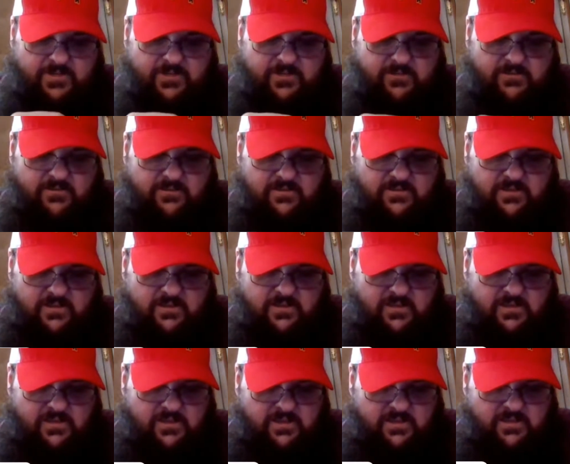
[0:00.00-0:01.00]
of them, dude.
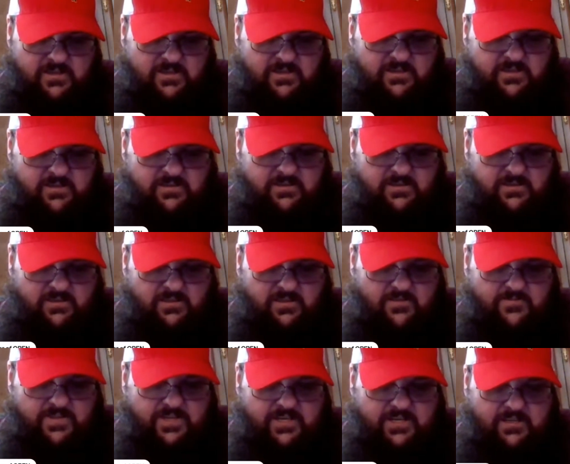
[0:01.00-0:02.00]

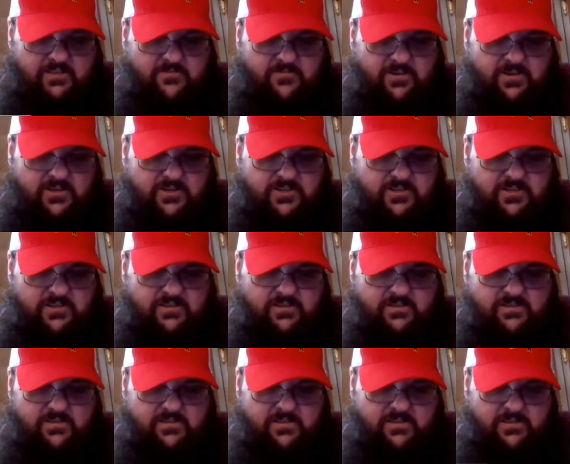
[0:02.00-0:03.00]
Love that
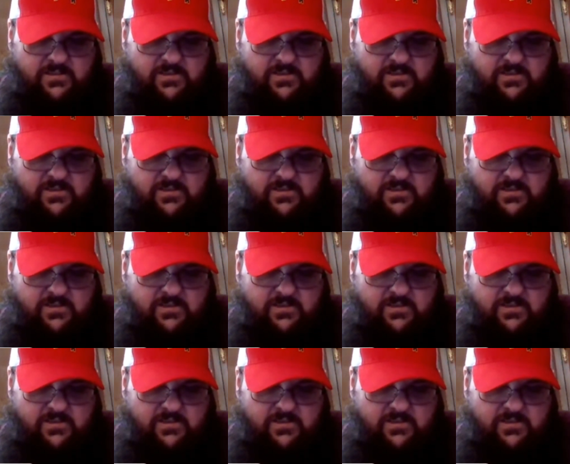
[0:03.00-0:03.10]
coloration.